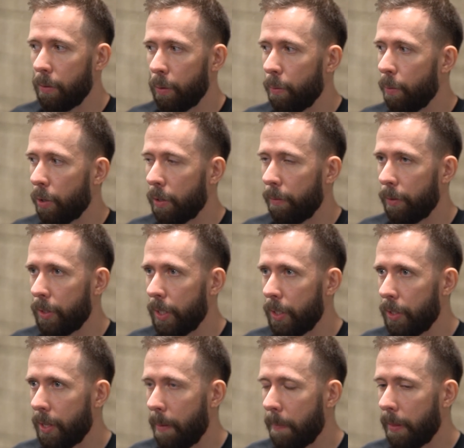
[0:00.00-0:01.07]
more
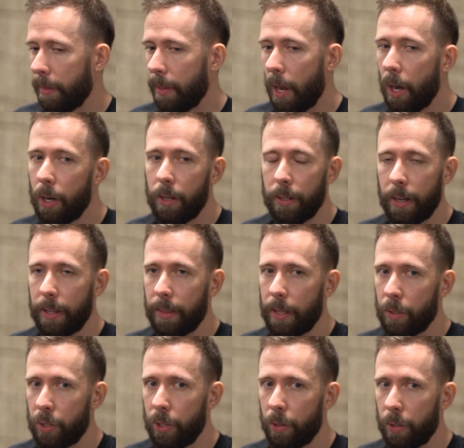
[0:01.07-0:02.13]
conversations happened there. And
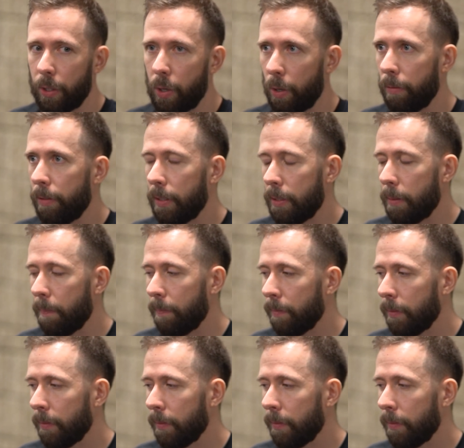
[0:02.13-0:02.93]
then during COVID,